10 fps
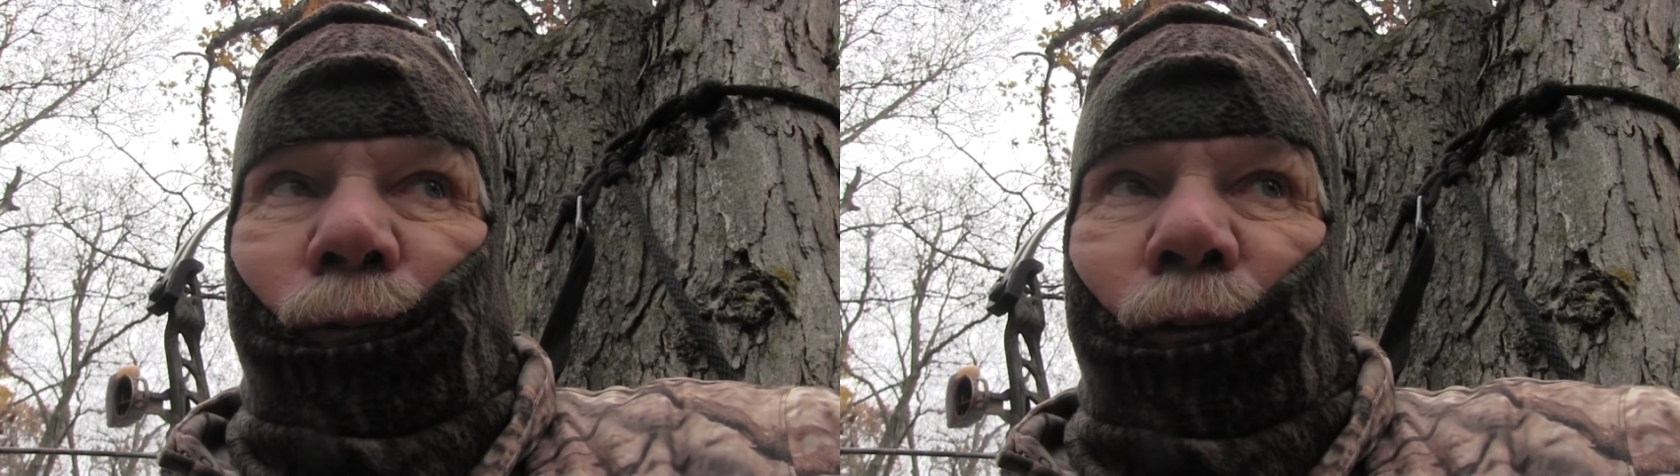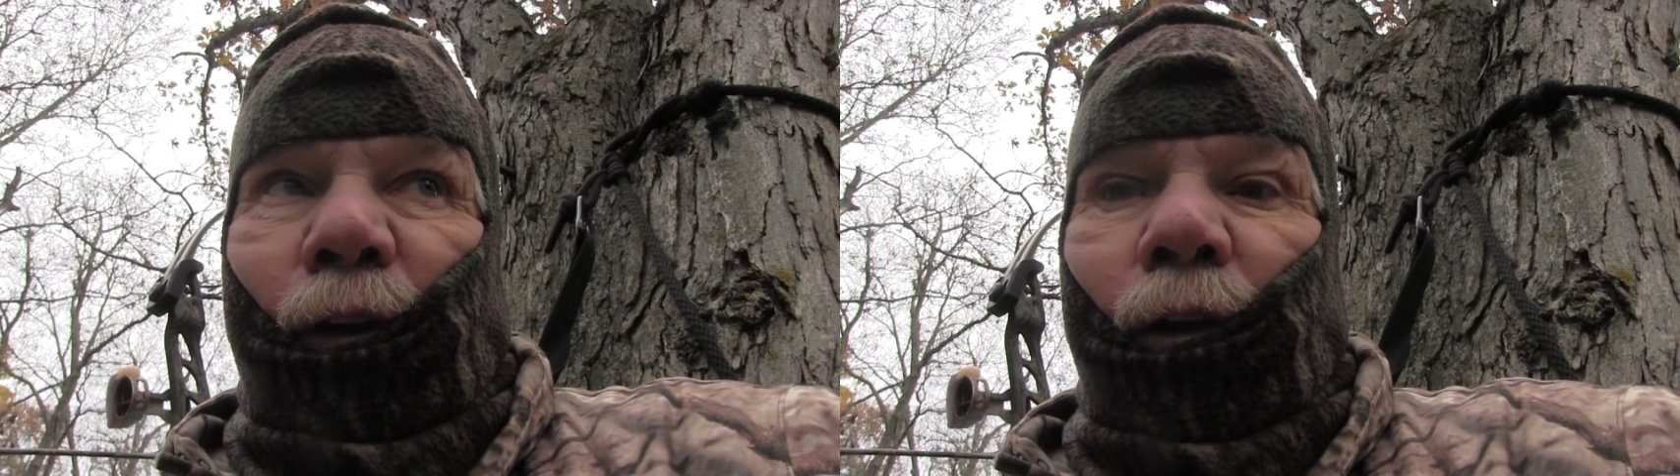
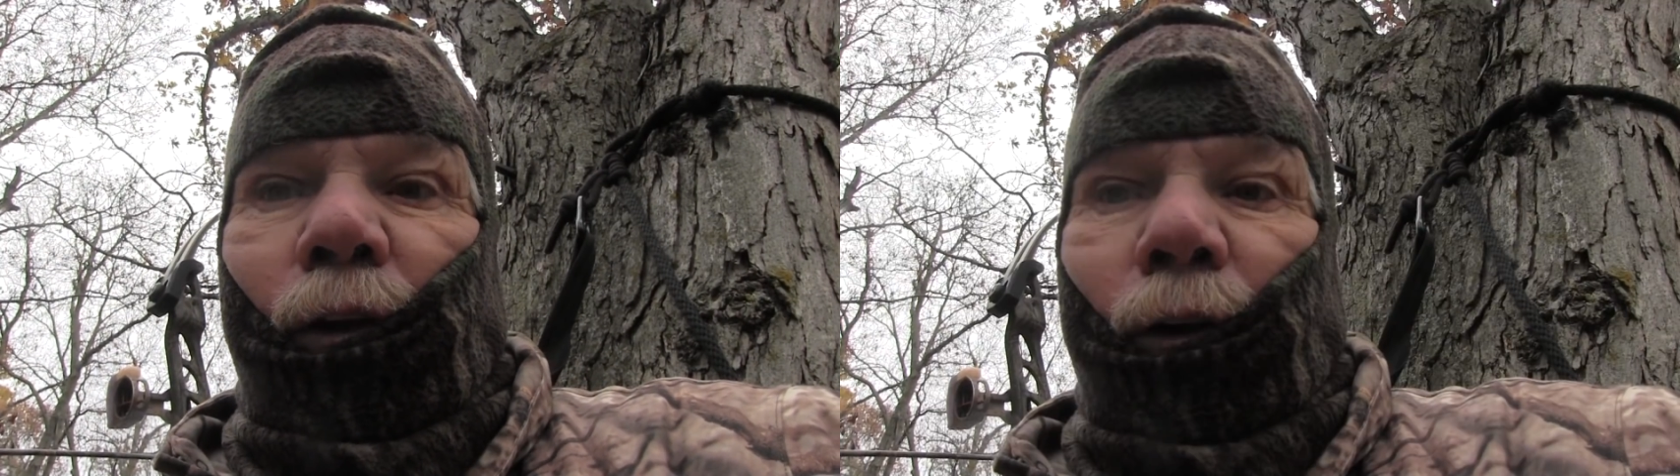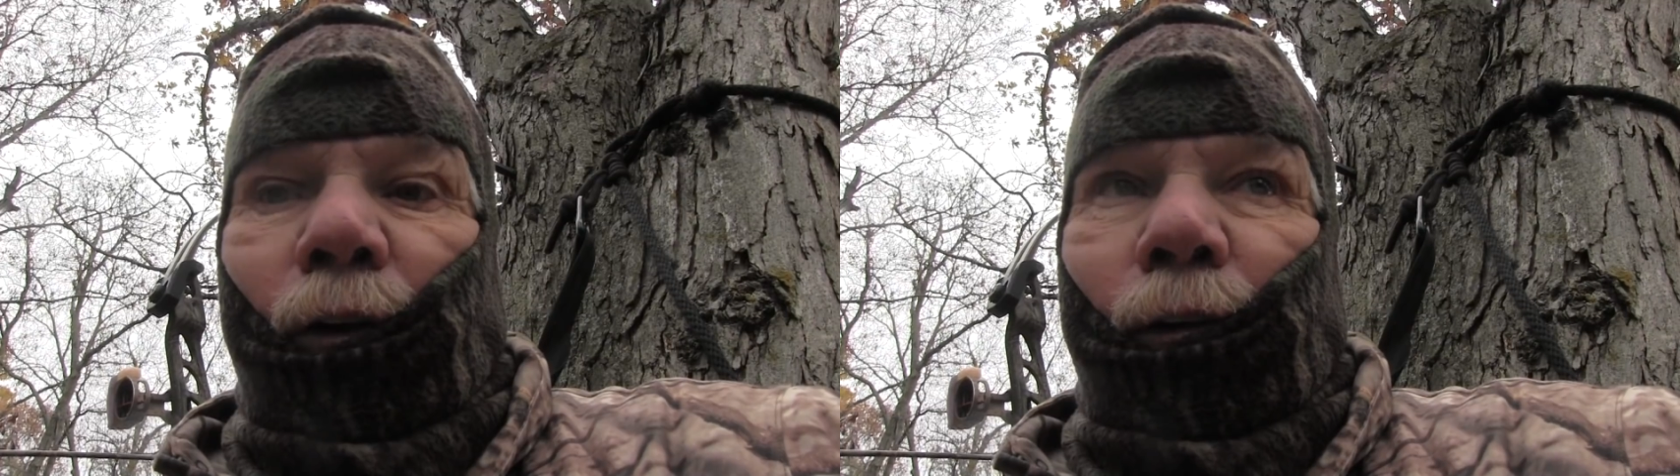10
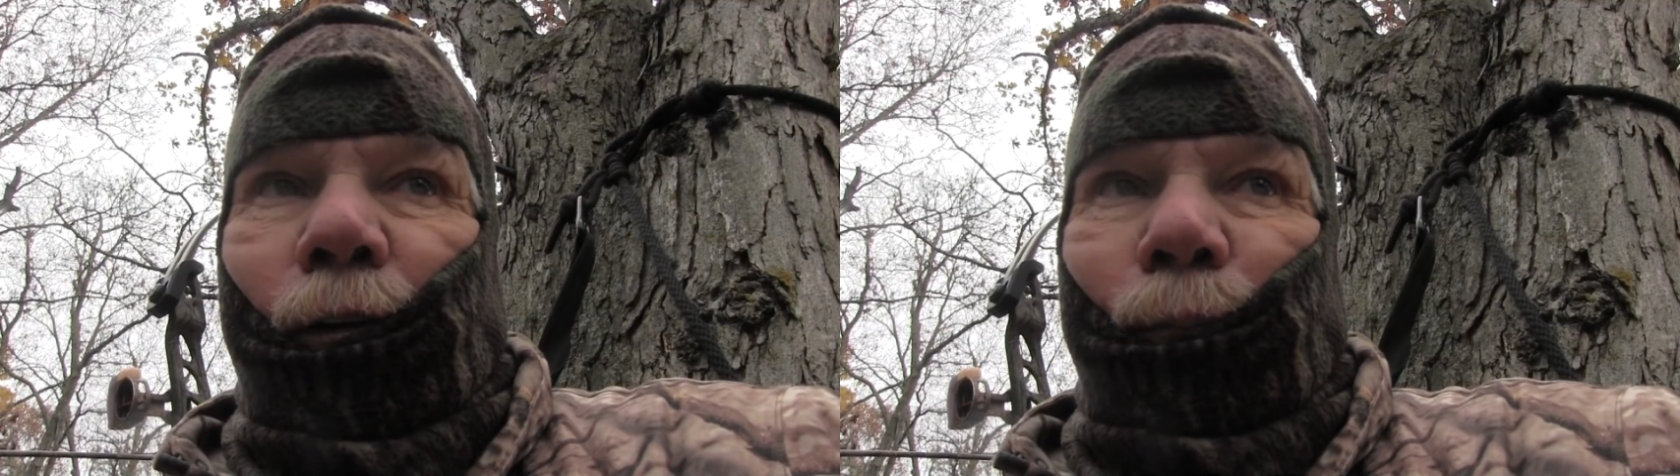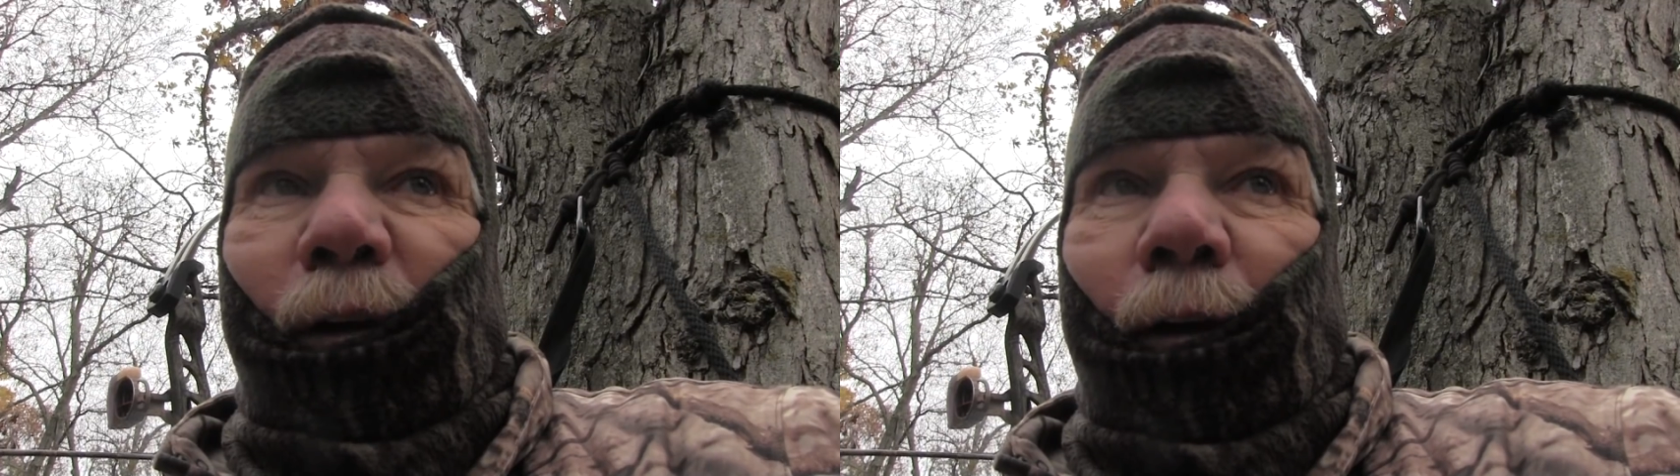
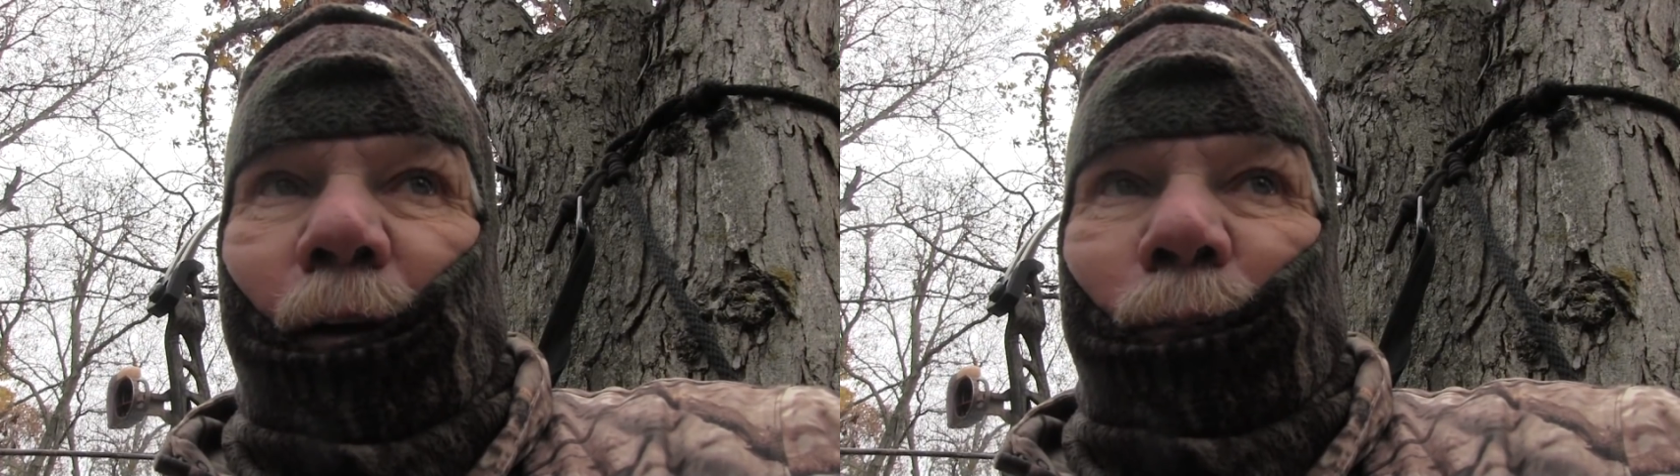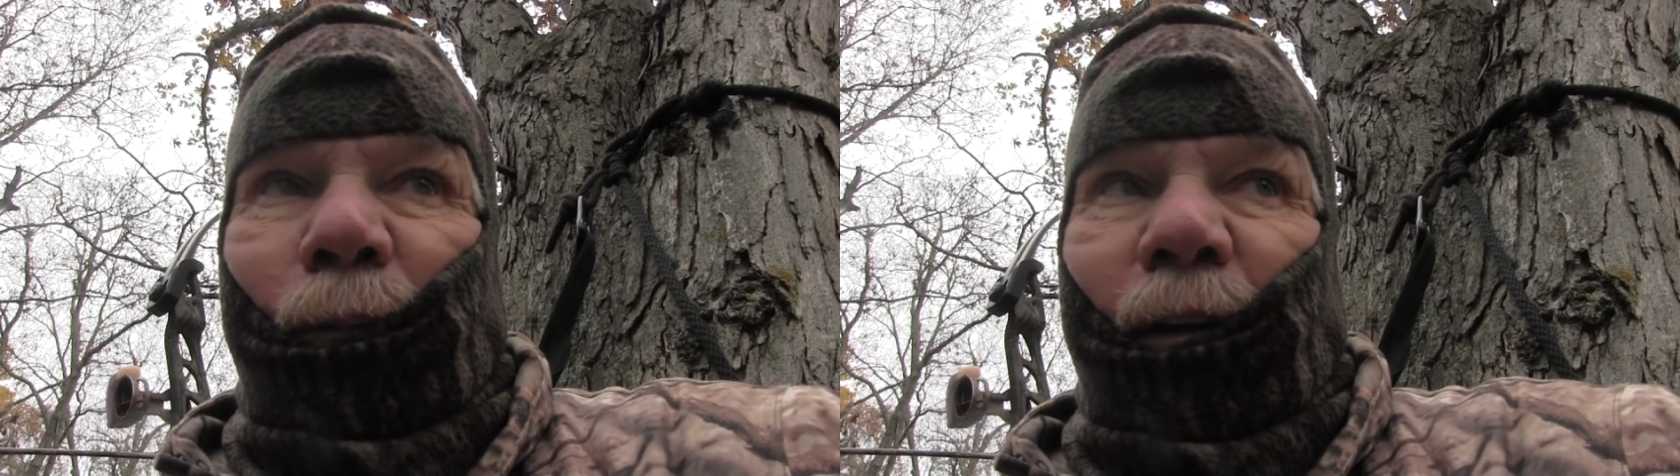yards
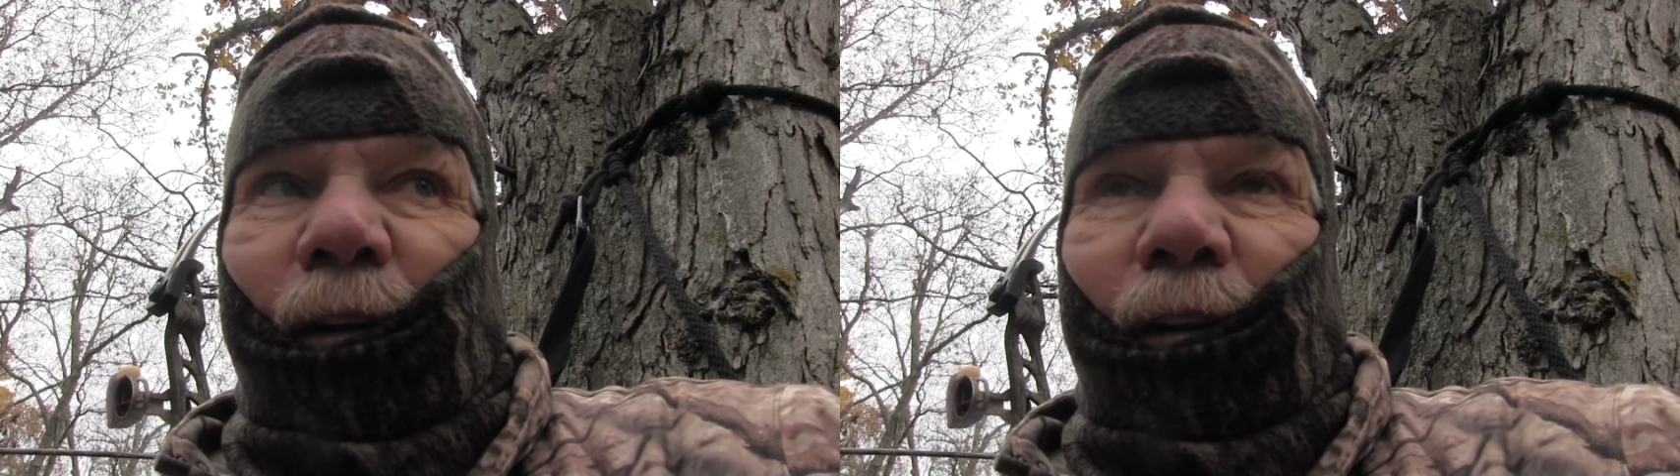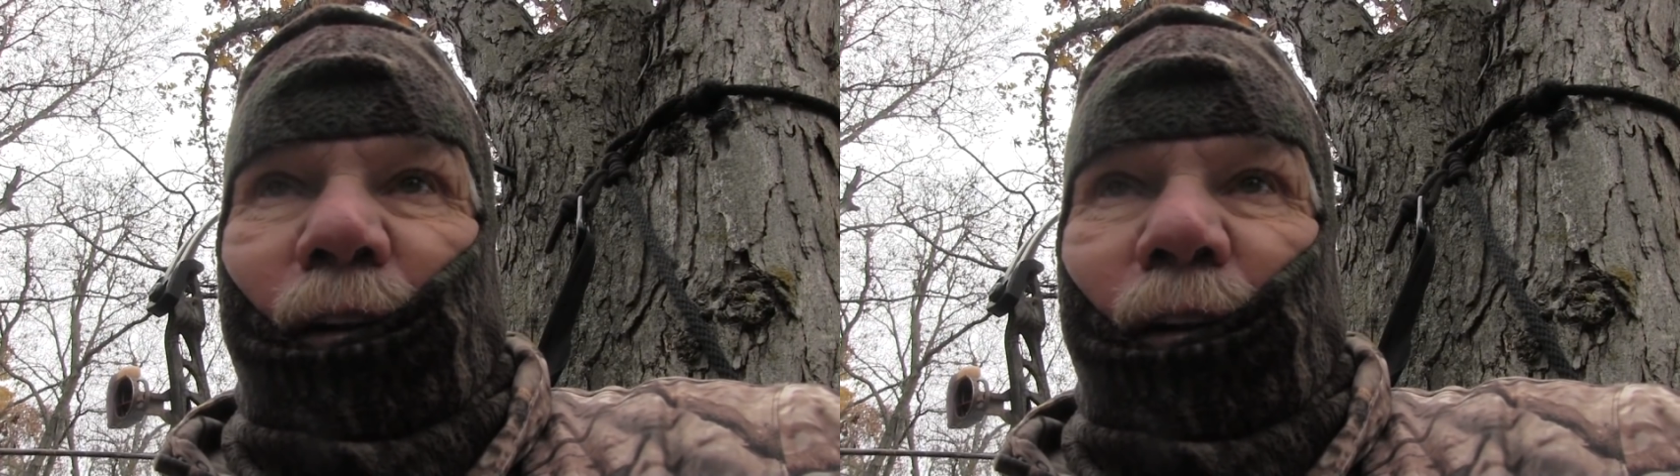behind me,